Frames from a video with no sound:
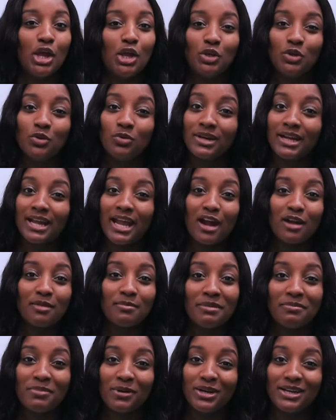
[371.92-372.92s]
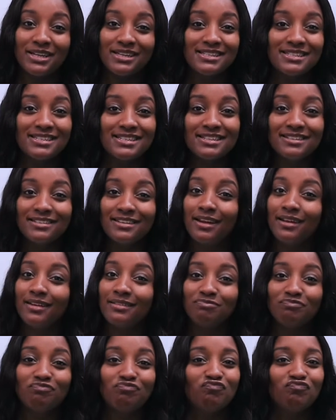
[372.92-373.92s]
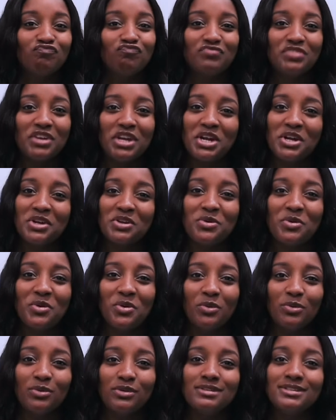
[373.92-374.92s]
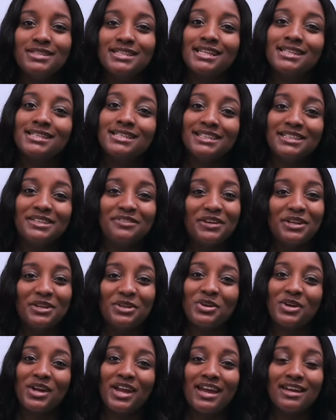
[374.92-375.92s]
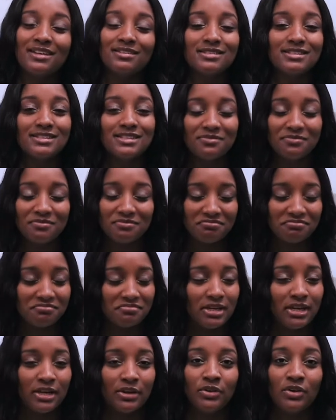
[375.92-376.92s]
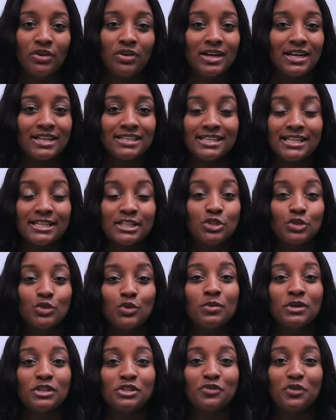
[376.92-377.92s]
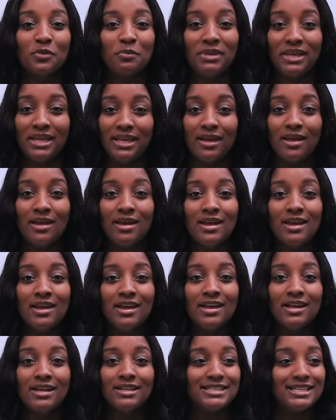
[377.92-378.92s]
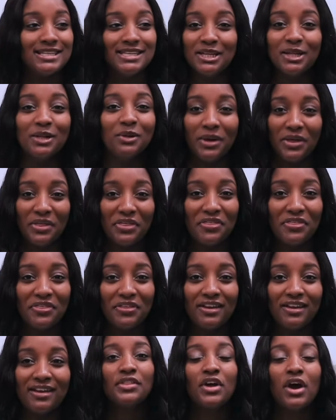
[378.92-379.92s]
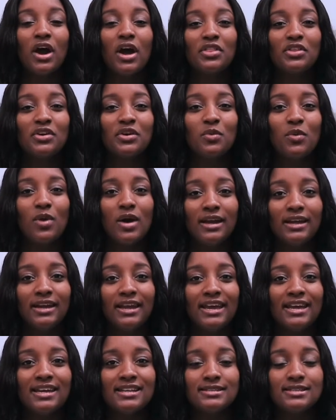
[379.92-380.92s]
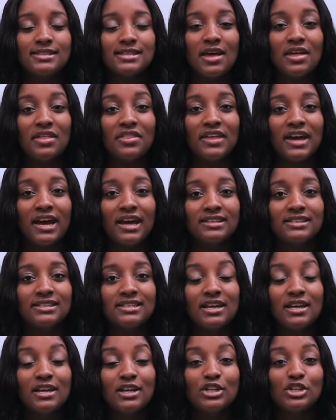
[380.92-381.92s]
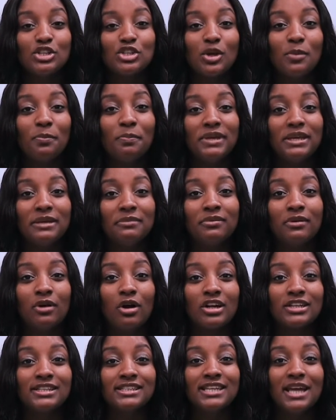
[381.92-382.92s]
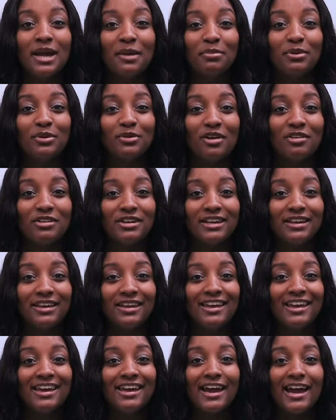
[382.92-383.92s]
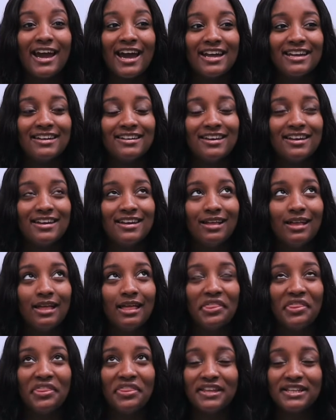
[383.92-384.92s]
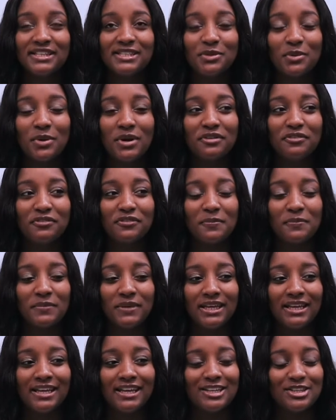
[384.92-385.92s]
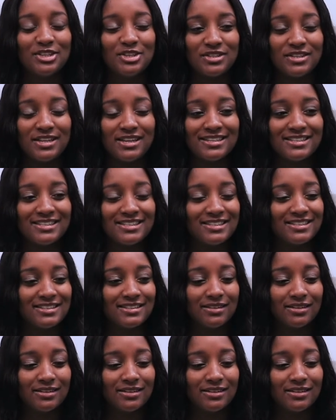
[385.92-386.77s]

you want to carry my burdens? Here you go. You said to leave it in your hands. Here you go, because it's too much for me to deal with. The other one is that some people are temporary, and this one for me is is